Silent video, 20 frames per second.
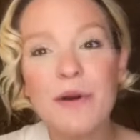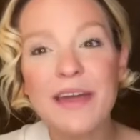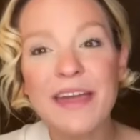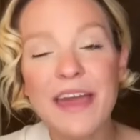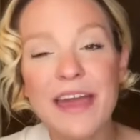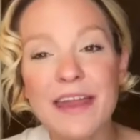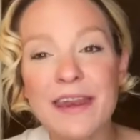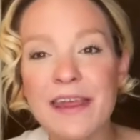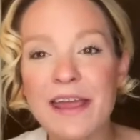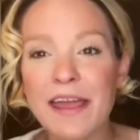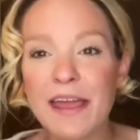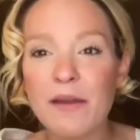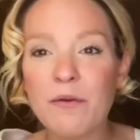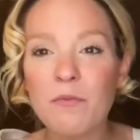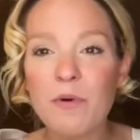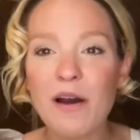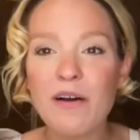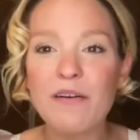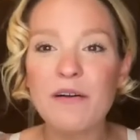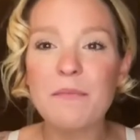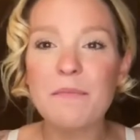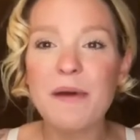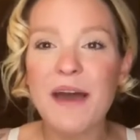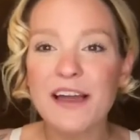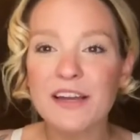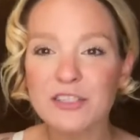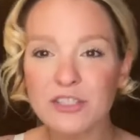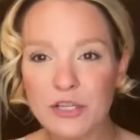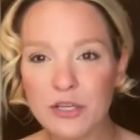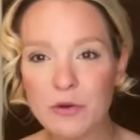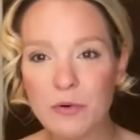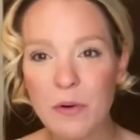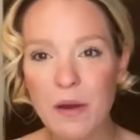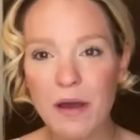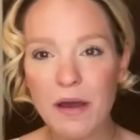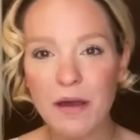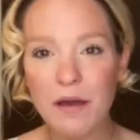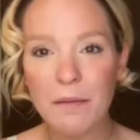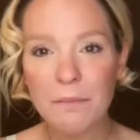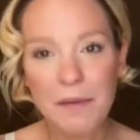again, and welcome back to
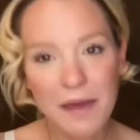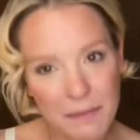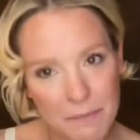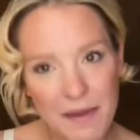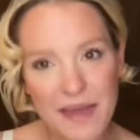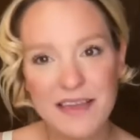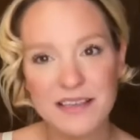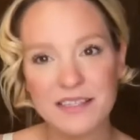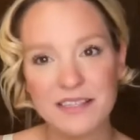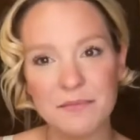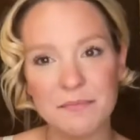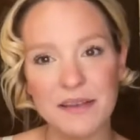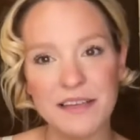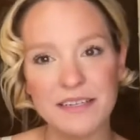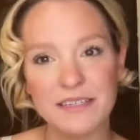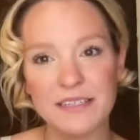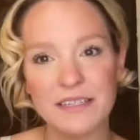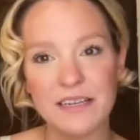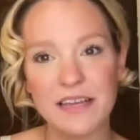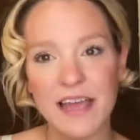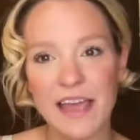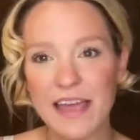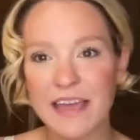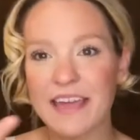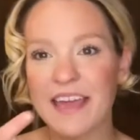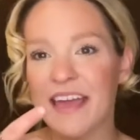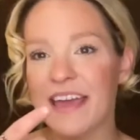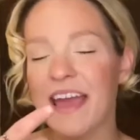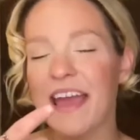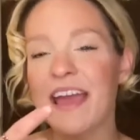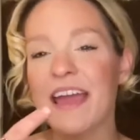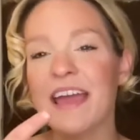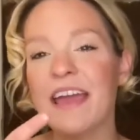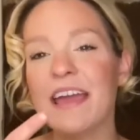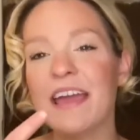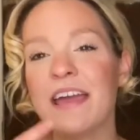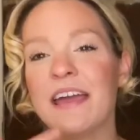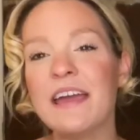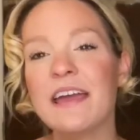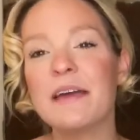my basement, aka
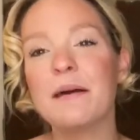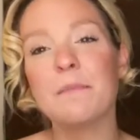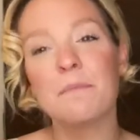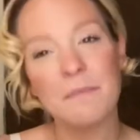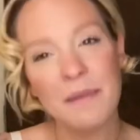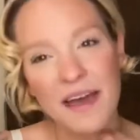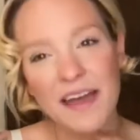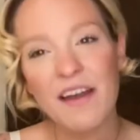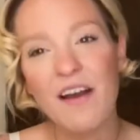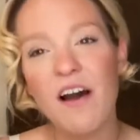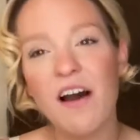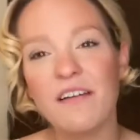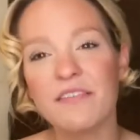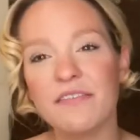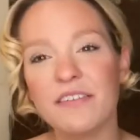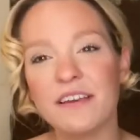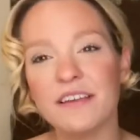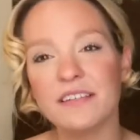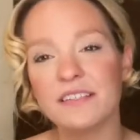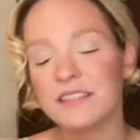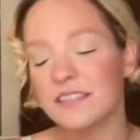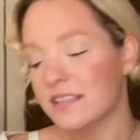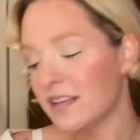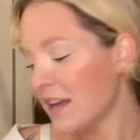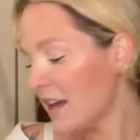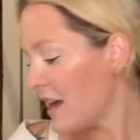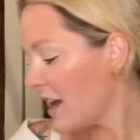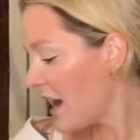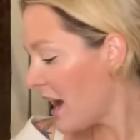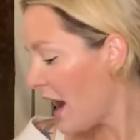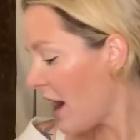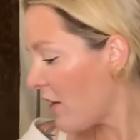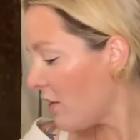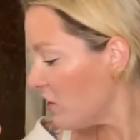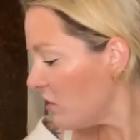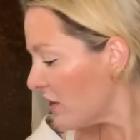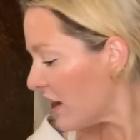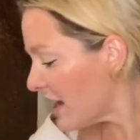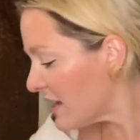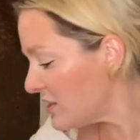my office. How are
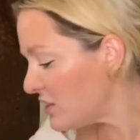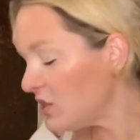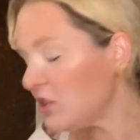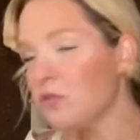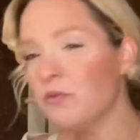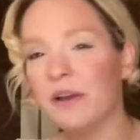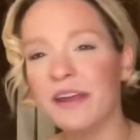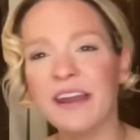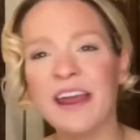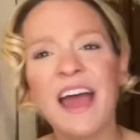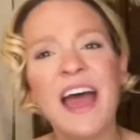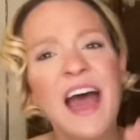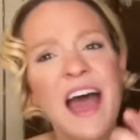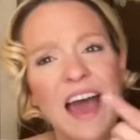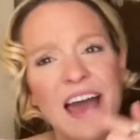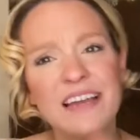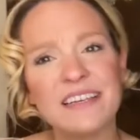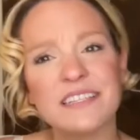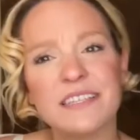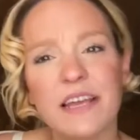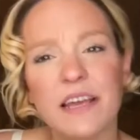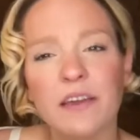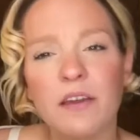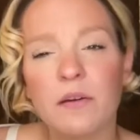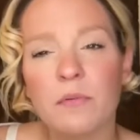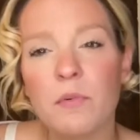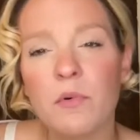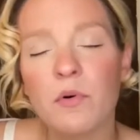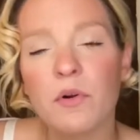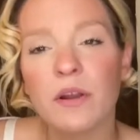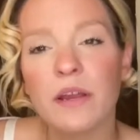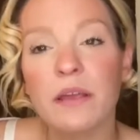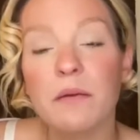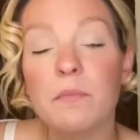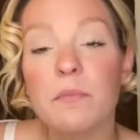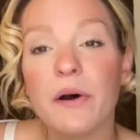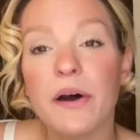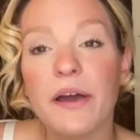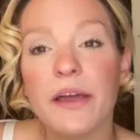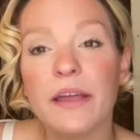you guys doing? I said good morning,
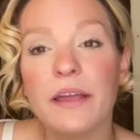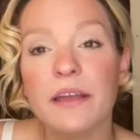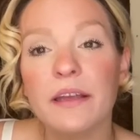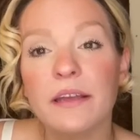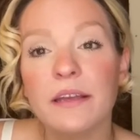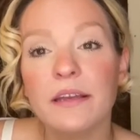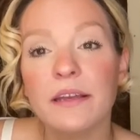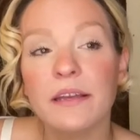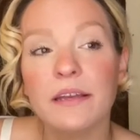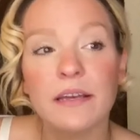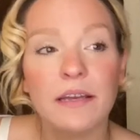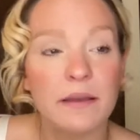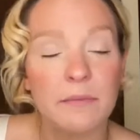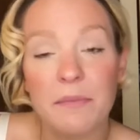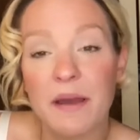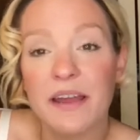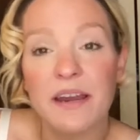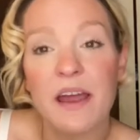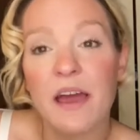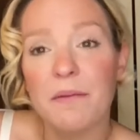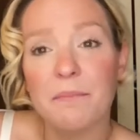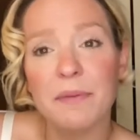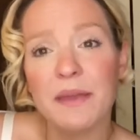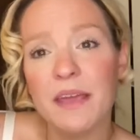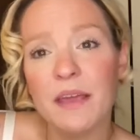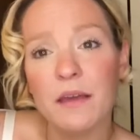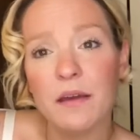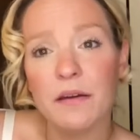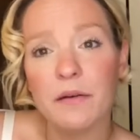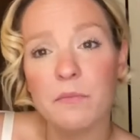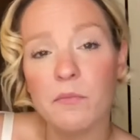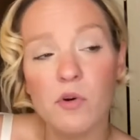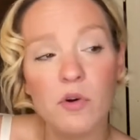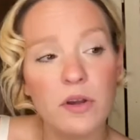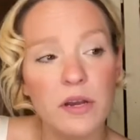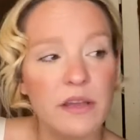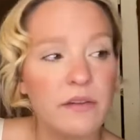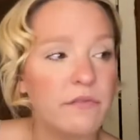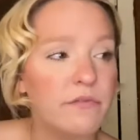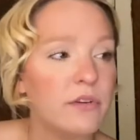but it might not be
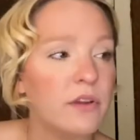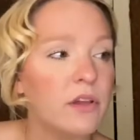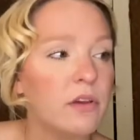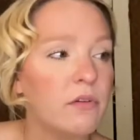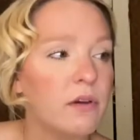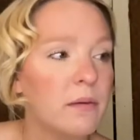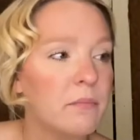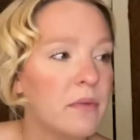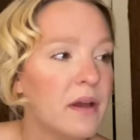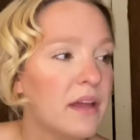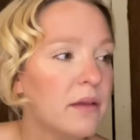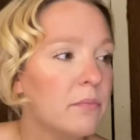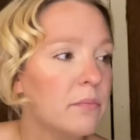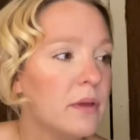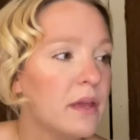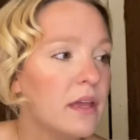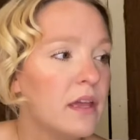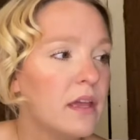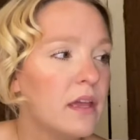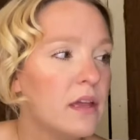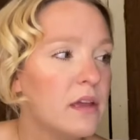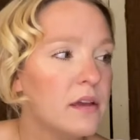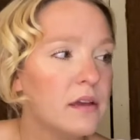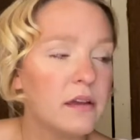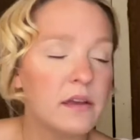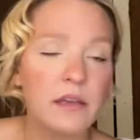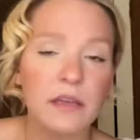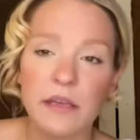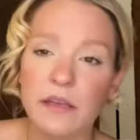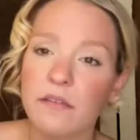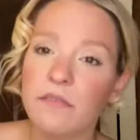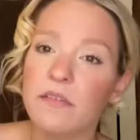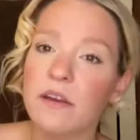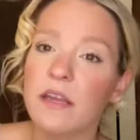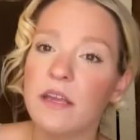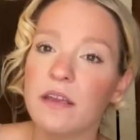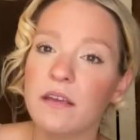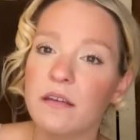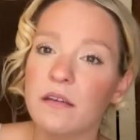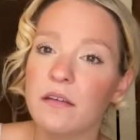morning for you. It might be
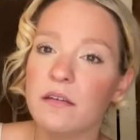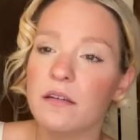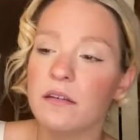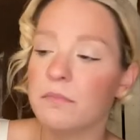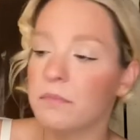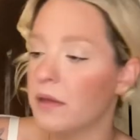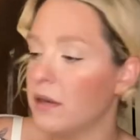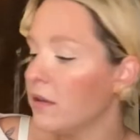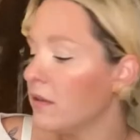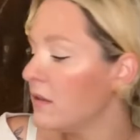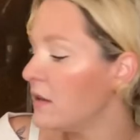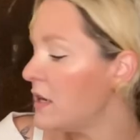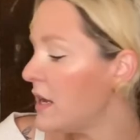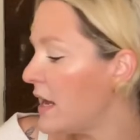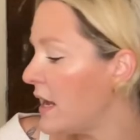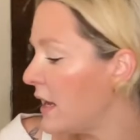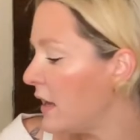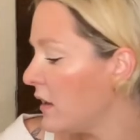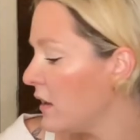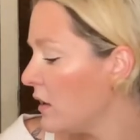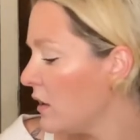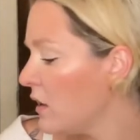evening, middle of the day,